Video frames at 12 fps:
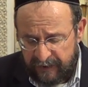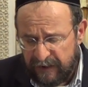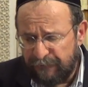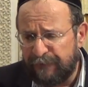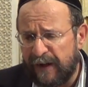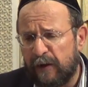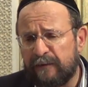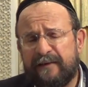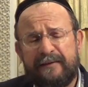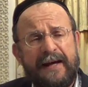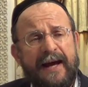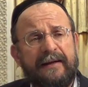He
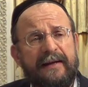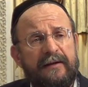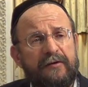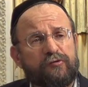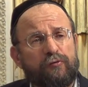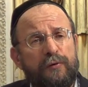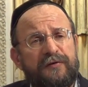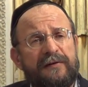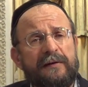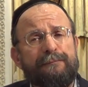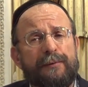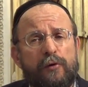felt that
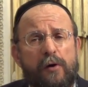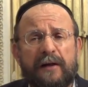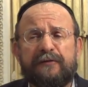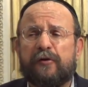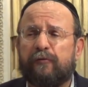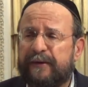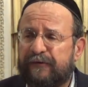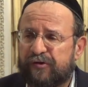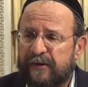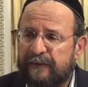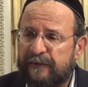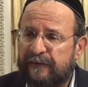Jerusalem belonged to
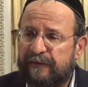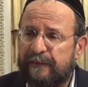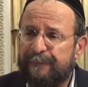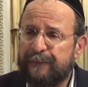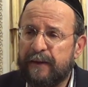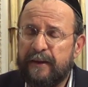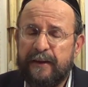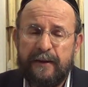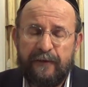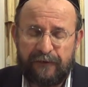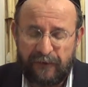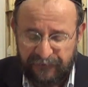Christians.
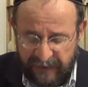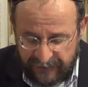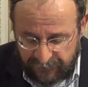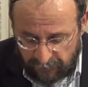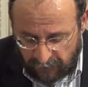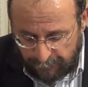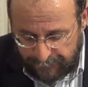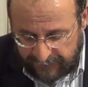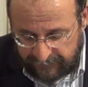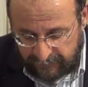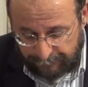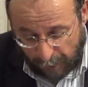So St.
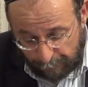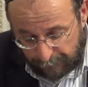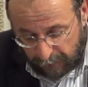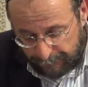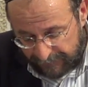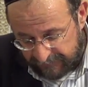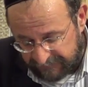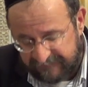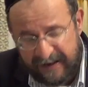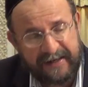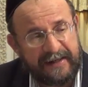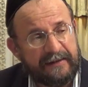Urban, Pope Urban
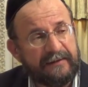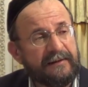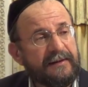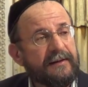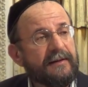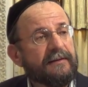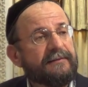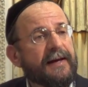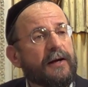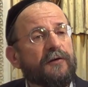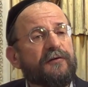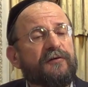II,
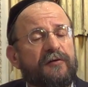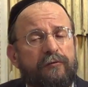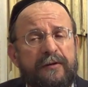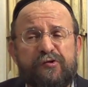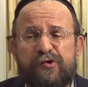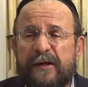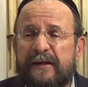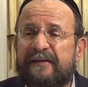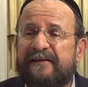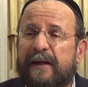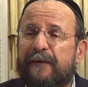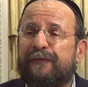tells
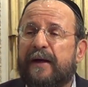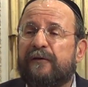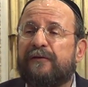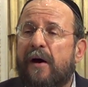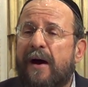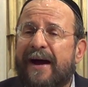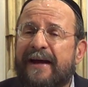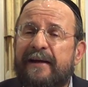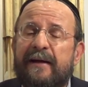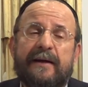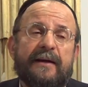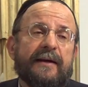Christians that if they
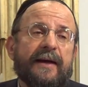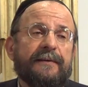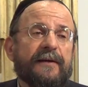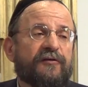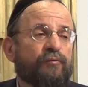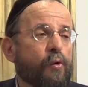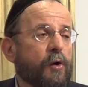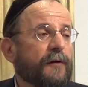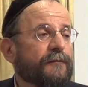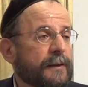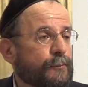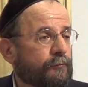die in this war
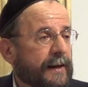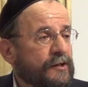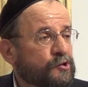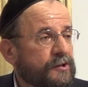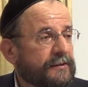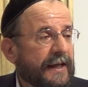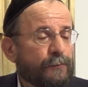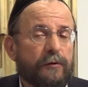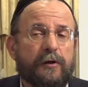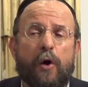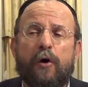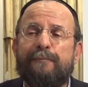of liberation, they
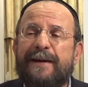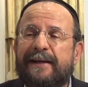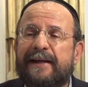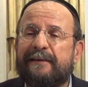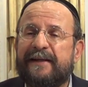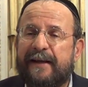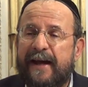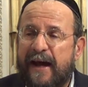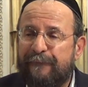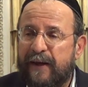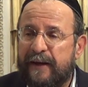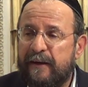will go immediately to
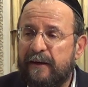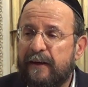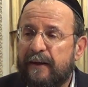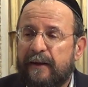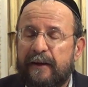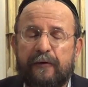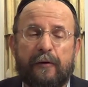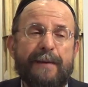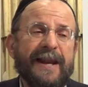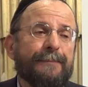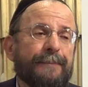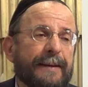heaven. There are
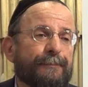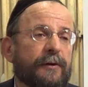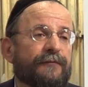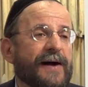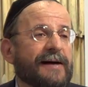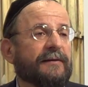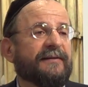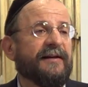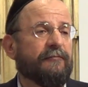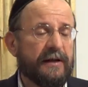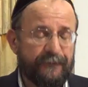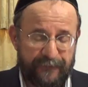many people
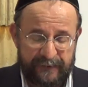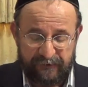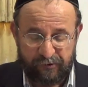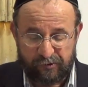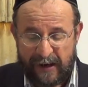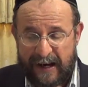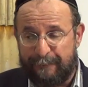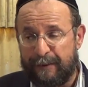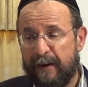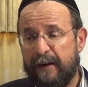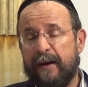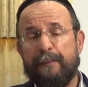volunteering for this
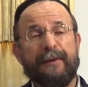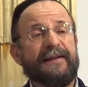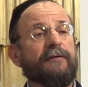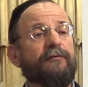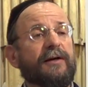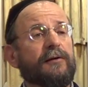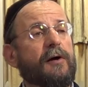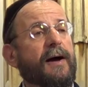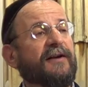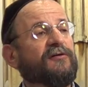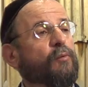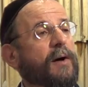job, but they
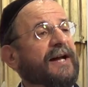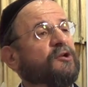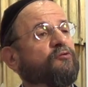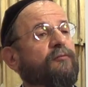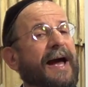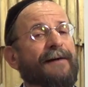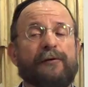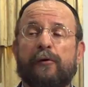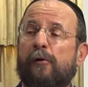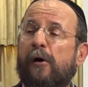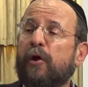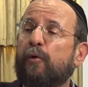realize why travel
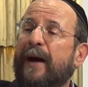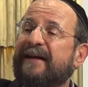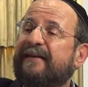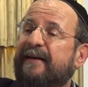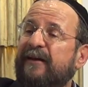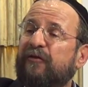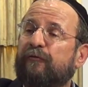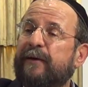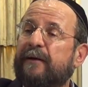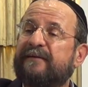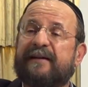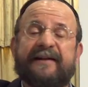all the way to
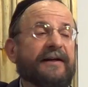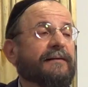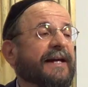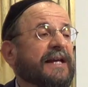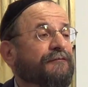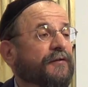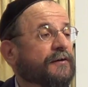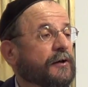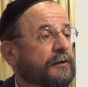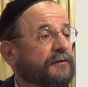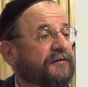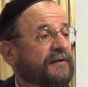Israel to kill
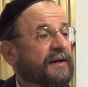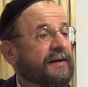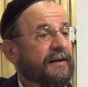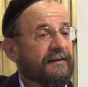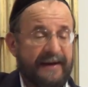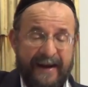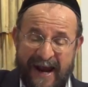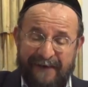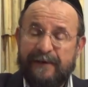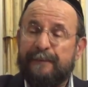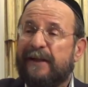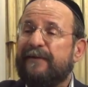infidels? They
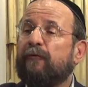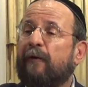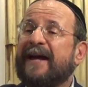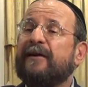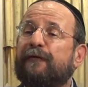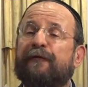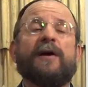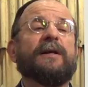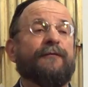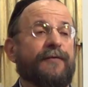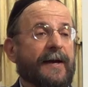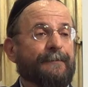have them living right in
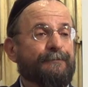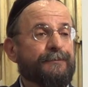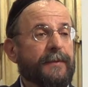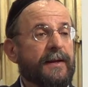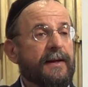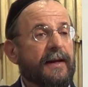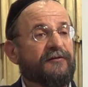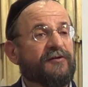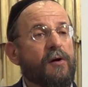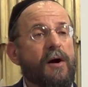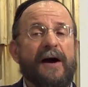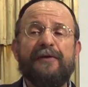front of them. And
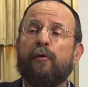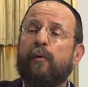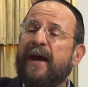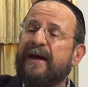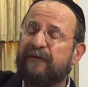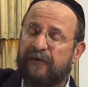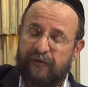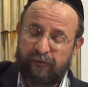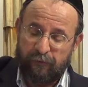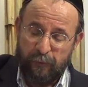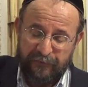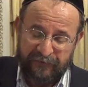so on the way to
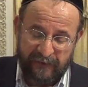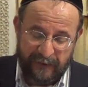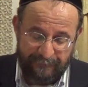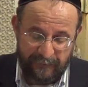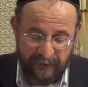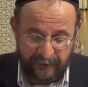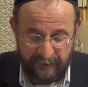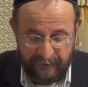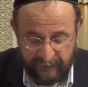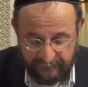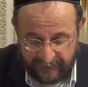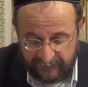Jerusalem,
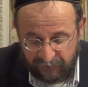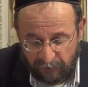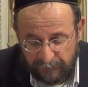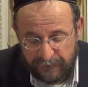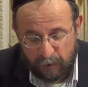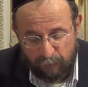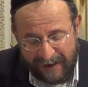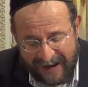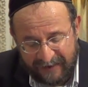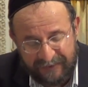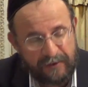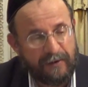they turned their
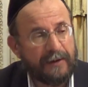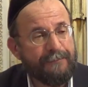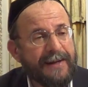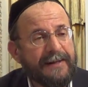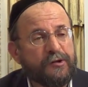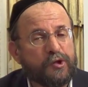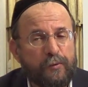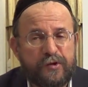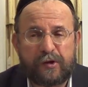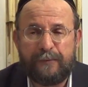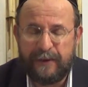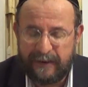wrath on many
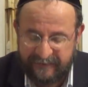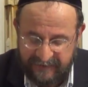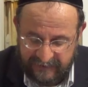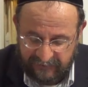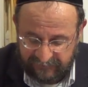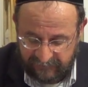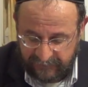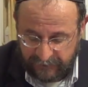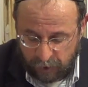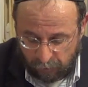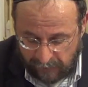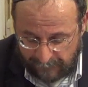Jewish communities
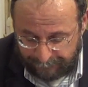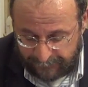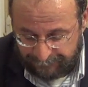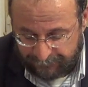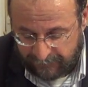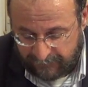in Europe.